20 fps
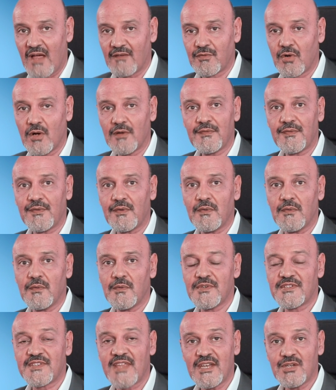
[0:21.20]
I've gone
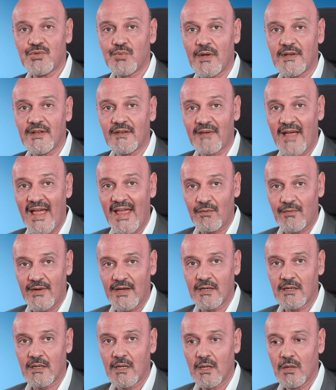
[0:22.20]
through stage 1 of
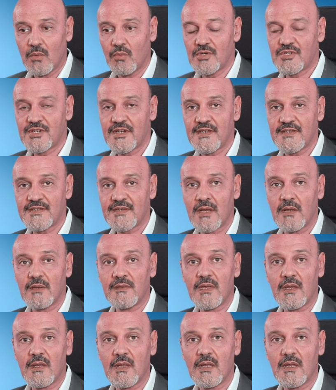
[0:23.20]
hiring, which is
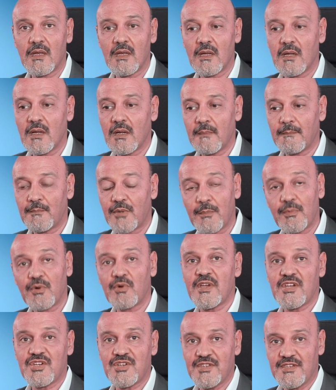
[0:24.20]
the
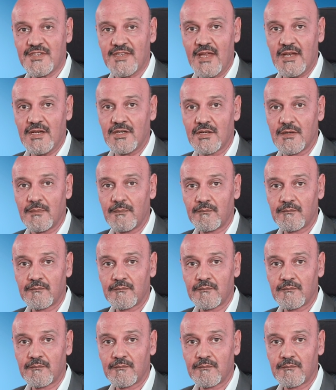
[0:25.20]
preparation stage.